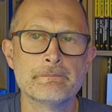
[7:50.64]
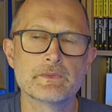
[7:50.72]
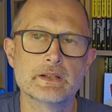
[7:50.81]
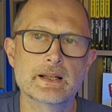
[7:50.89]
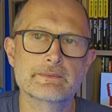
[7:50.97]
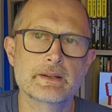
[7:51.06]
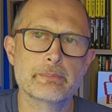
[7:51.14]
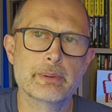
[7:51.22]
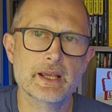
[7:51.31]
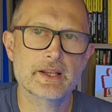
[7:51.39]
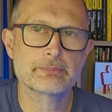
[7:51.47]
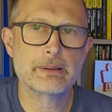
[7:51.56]
lovely
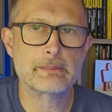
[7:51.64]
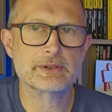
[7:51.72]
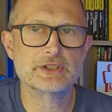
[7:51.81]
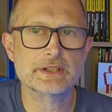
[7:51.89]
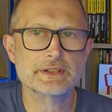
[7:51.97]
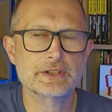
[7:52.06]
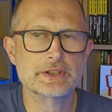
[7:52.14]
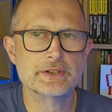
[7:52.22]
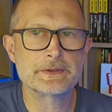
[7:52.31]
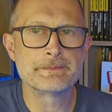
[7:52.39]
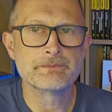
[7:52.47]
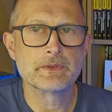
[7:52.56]
PS publishing
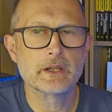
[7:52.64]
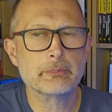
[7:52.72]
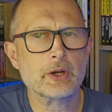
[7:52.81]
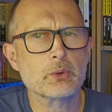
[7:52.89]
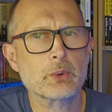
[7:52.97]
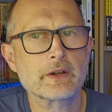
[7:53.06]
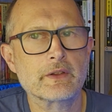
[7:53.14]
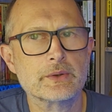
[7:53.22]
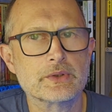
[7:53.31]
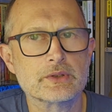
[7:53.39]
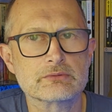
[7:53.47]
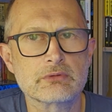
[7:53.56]
editions, but only one of those
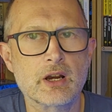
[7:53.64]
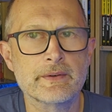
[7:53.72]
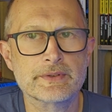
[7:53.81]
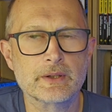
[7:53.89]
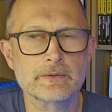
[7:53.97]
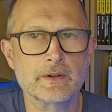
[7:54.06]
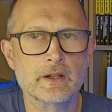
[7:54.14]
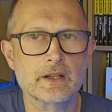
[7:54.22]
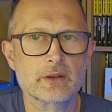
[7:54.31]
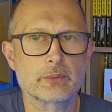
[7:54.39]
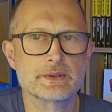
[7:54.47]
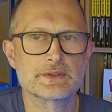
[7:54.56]
has arrived so far, the
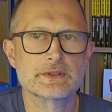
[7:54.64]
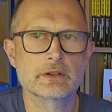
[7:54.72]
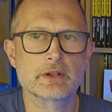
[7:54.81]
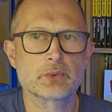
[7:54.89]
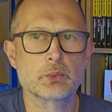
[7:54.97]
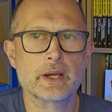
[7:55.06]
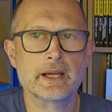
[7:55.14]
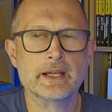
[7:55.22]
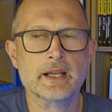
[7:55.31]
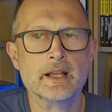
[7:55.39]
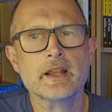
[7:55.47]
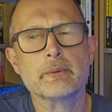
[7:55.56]
other one's still on its way,
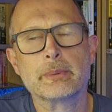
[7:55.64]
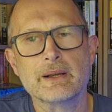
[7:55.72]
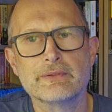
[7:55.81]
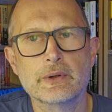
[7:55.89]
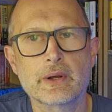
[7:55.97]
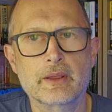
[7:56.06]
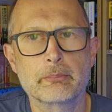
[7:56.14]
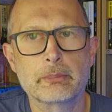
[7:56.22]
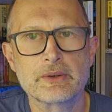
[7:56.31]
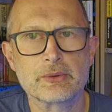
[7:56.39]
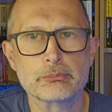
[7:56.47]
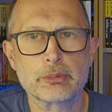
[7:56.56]
and there have been a few other
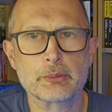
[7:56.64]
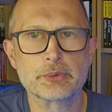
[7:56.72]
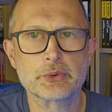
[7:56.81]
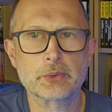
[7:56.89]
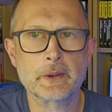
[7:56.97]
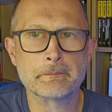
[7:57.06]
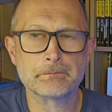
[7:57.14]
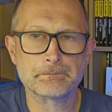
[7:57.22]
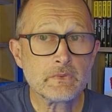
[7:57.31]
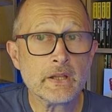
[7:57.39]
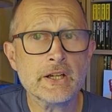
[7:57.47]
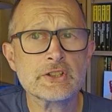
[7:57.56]
bits and bobs as well.
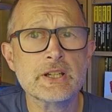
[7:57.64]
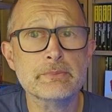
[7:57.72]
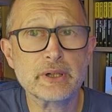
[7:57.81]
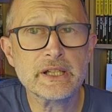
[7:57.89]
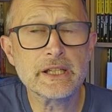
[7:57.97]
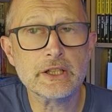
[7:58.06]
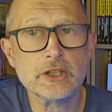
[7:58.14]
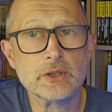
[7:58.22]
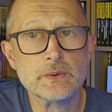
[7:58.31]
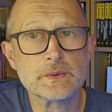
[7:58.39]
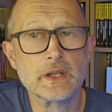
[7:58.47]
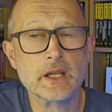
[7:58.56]
And actually, in breaking
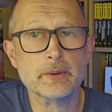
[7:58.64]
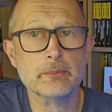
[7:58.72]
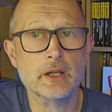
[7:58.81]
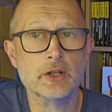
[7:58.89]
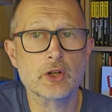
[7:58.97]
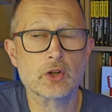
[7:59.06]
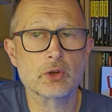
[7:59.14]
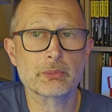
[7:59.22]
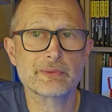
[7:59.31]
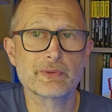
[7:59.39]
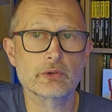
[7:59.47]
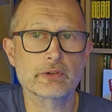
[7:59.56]
news, and not long
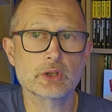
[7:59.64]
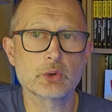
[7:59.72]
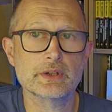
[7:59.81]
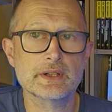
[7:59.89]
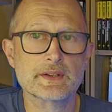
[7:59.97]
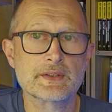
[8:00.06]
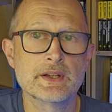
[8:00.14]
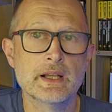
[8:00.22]
before recording this,